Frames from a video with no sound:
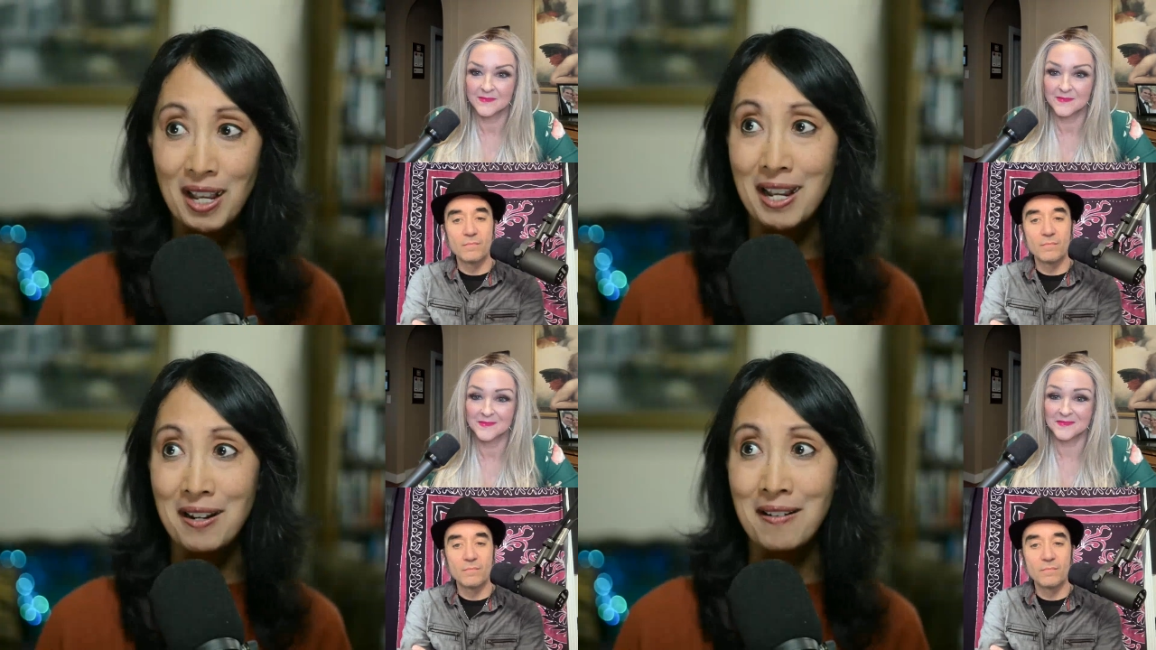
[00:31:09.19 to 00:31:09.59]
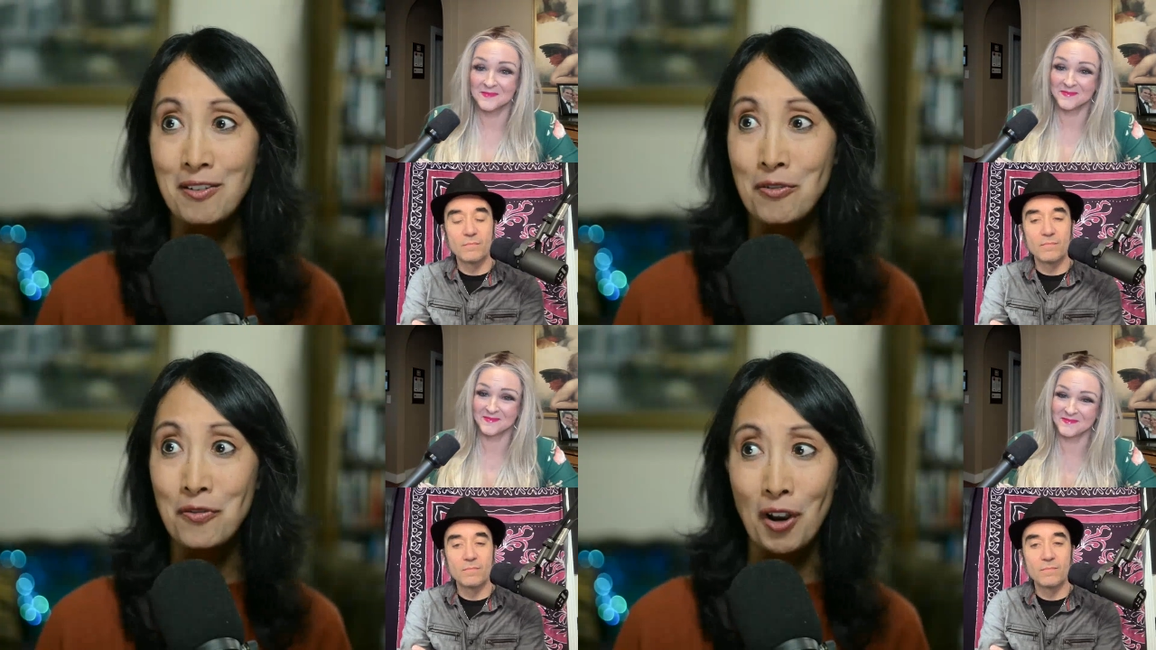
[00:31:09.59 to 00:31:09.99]
Speaker 1: and
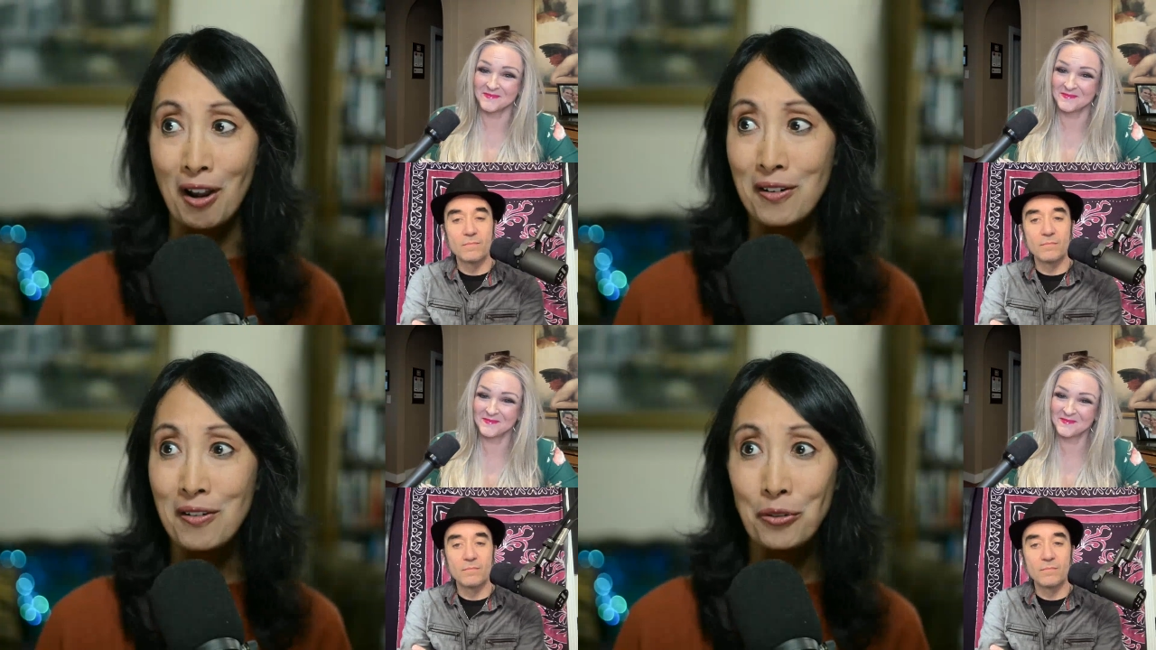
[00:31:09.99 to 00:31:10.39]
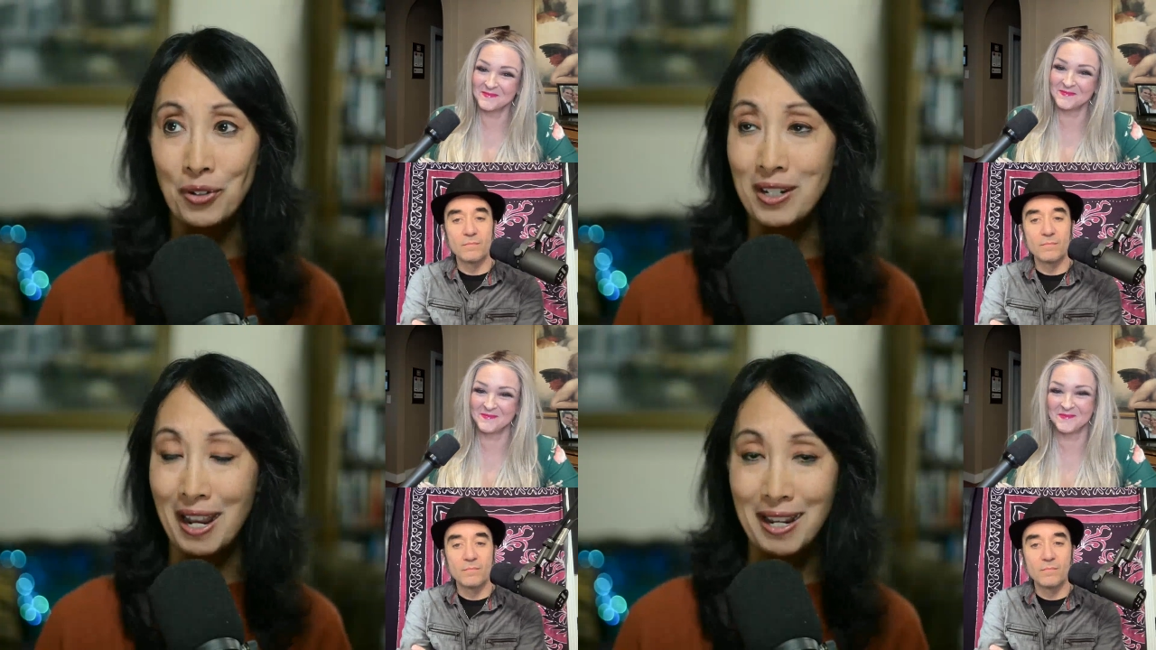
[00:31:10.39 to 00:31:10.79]
you've gone
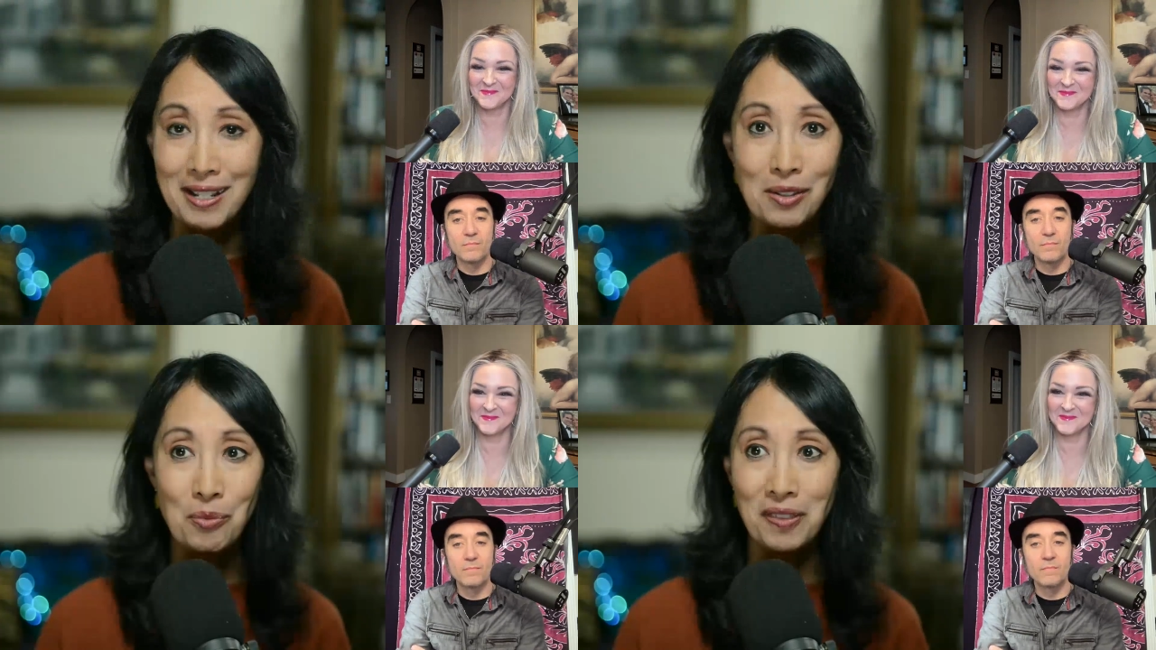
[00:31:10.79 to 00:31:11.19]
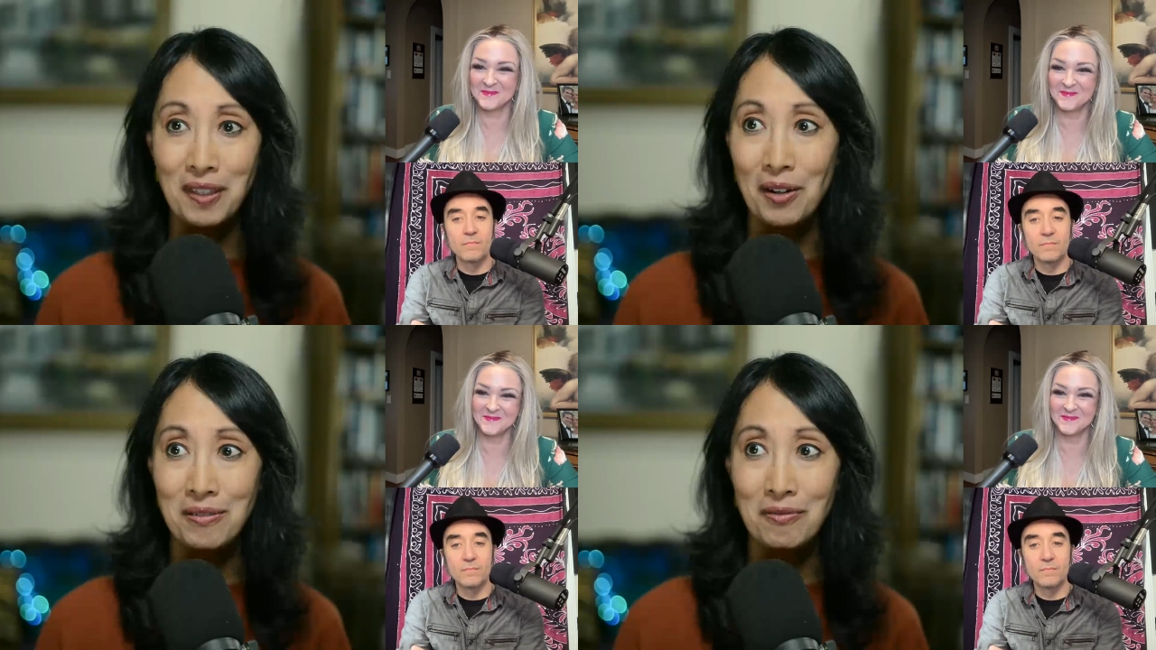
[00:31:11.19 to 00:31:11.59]
three days
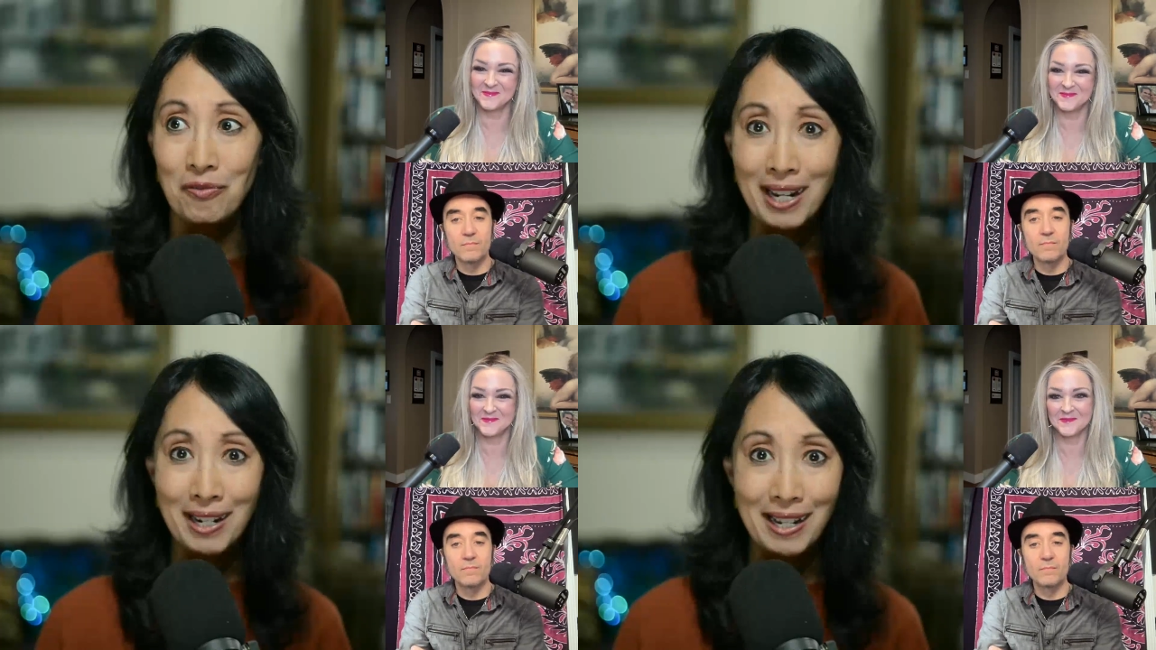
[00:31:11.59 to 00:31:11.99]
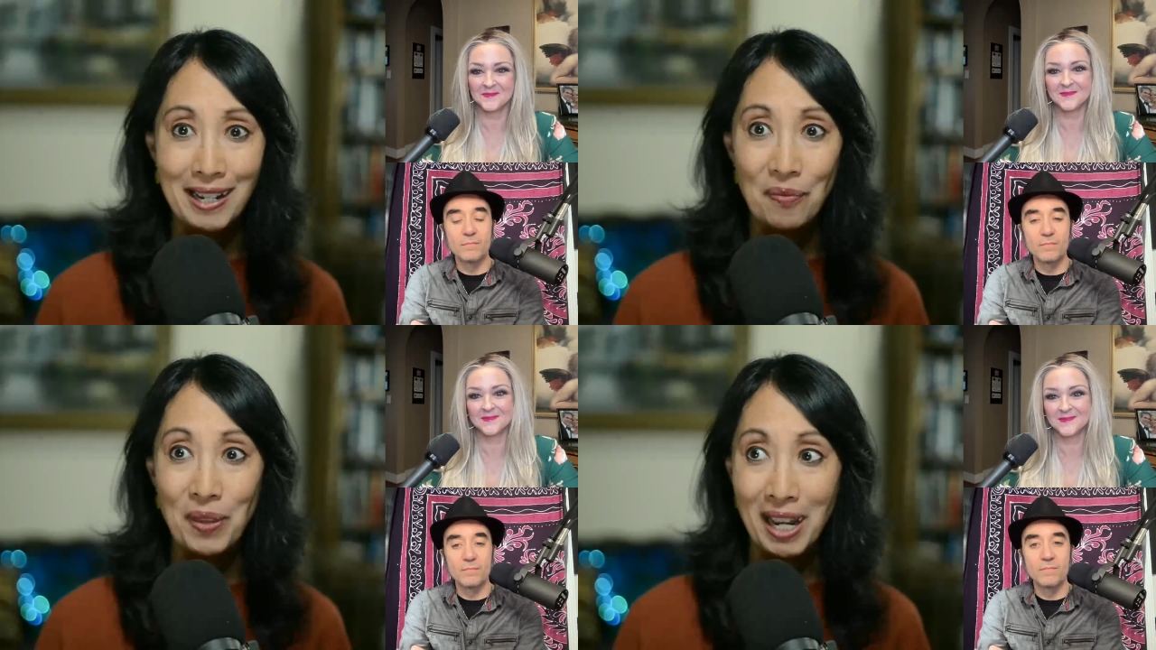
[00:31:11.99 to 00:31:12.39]
without
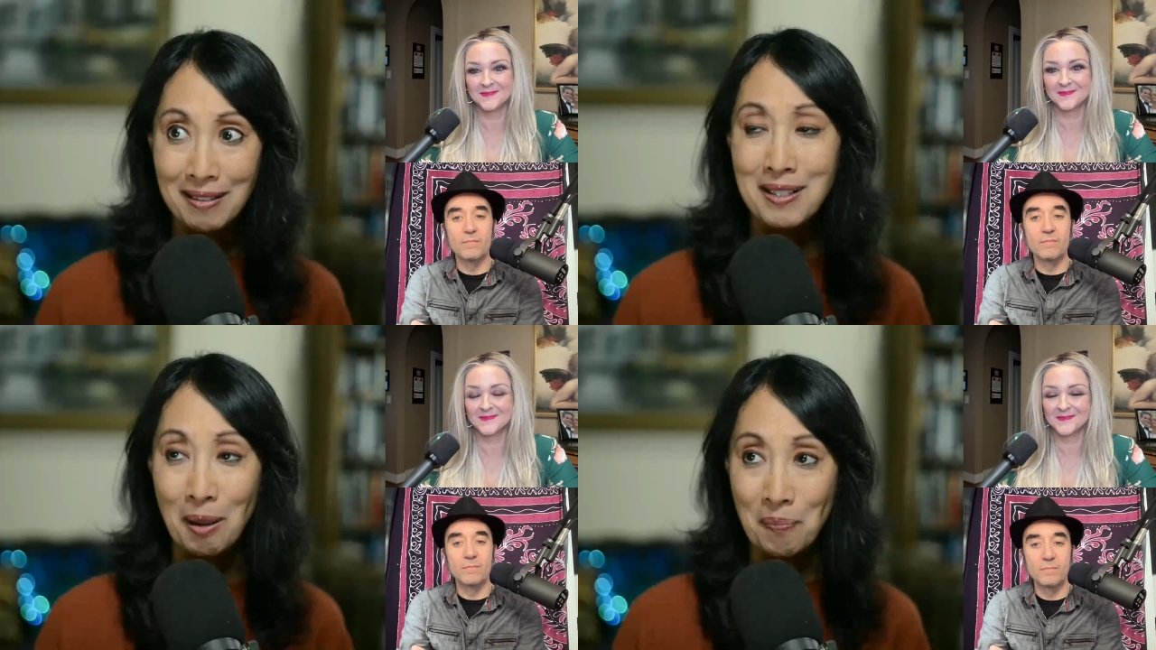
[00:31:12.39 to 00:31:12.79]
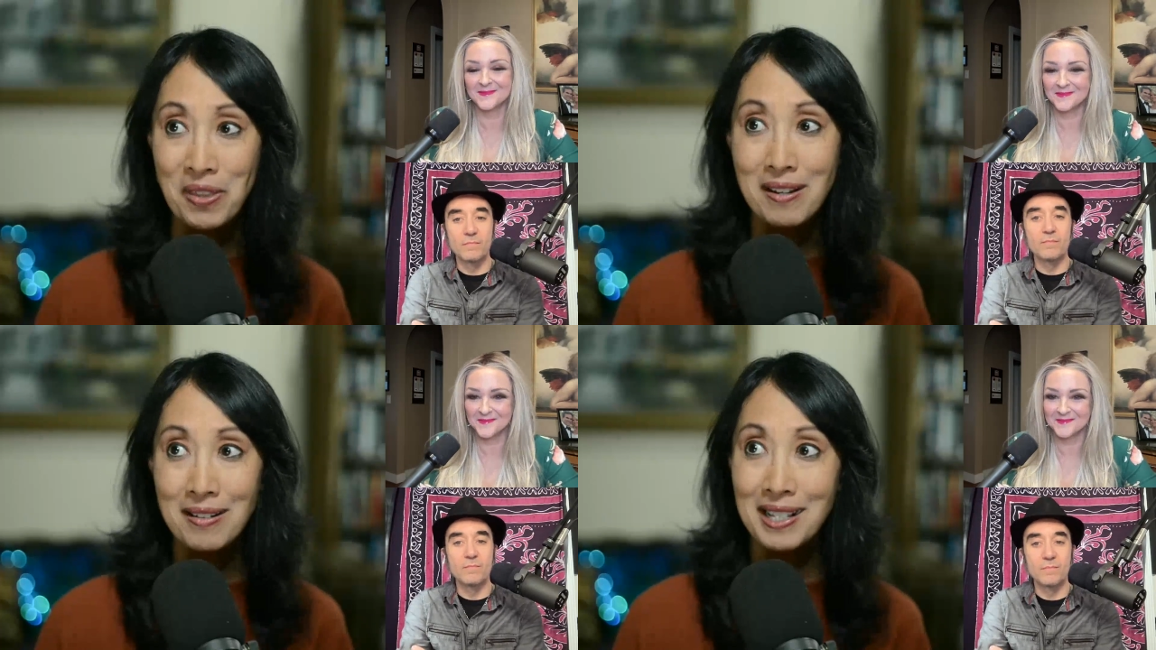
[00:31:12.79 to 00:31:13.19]
fighting. That's
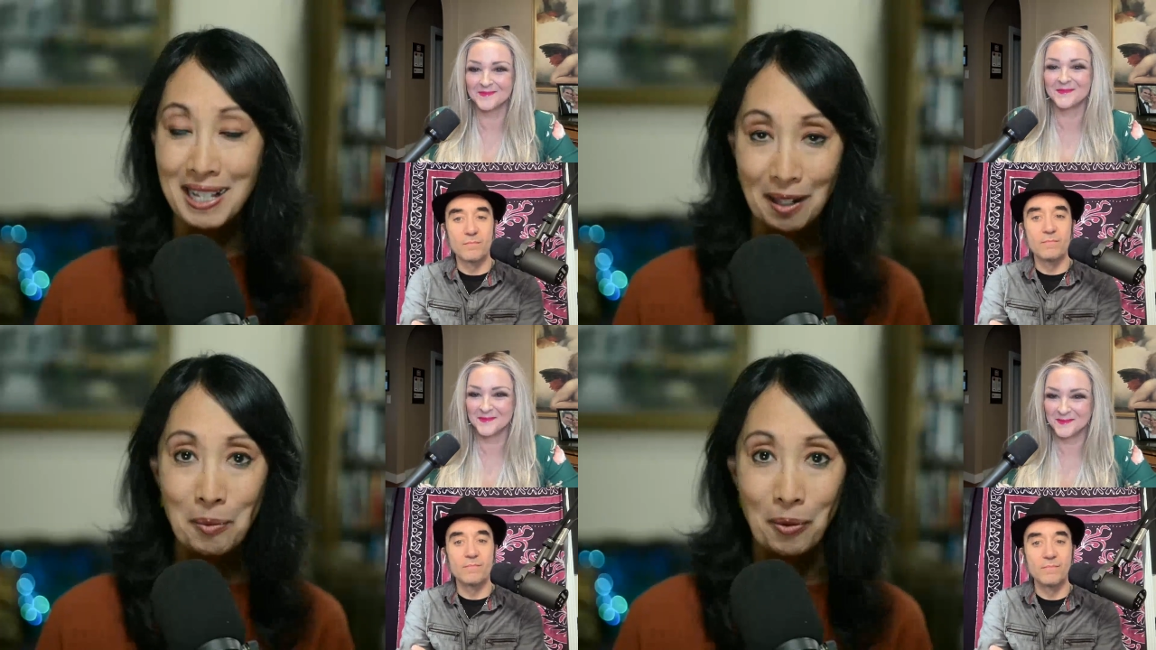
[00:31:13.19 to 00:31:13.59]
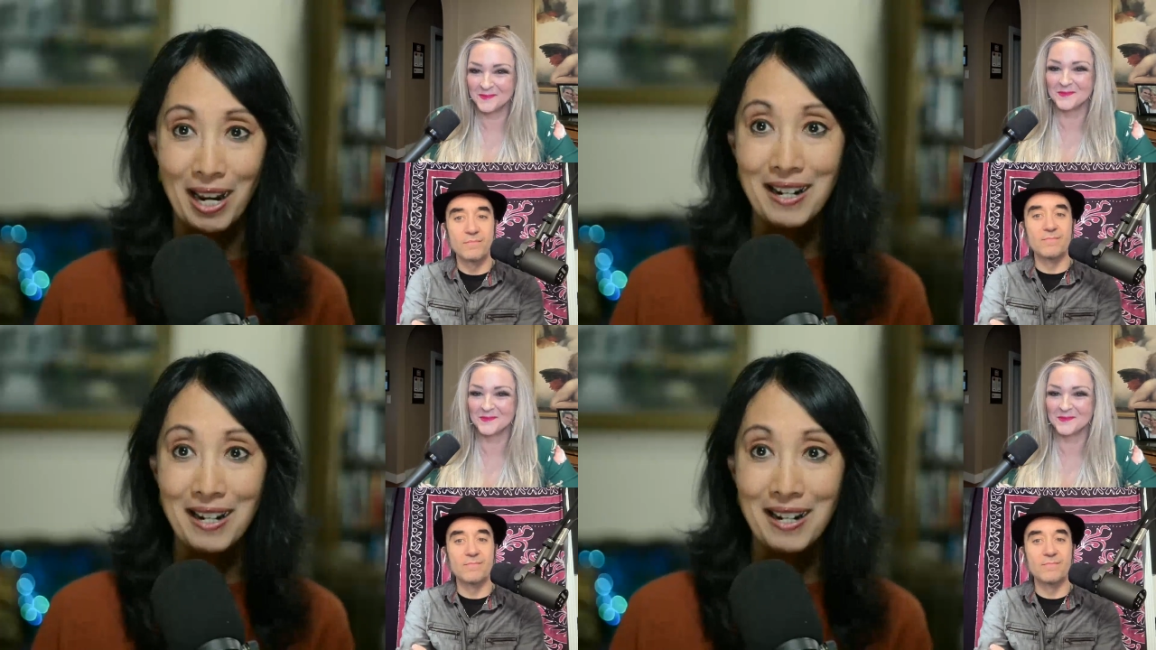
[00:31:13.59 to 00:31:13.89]
something to celebrate.